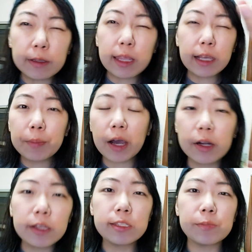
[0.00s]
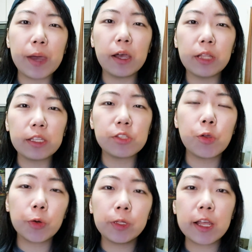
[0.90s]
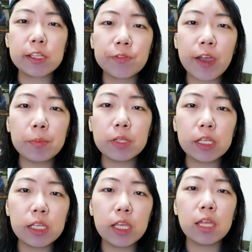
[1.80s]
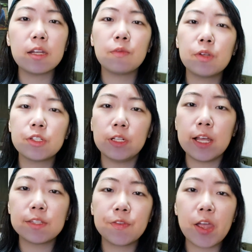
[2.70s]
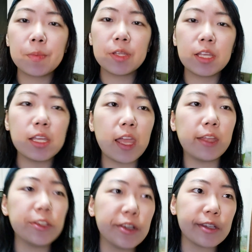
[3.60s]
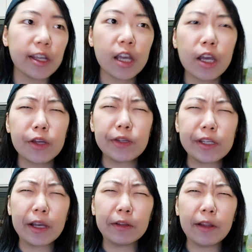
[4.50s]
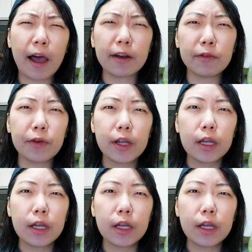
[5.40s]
whole thing about it, it's about like this lower class family and a rich class family, and just you see a lot of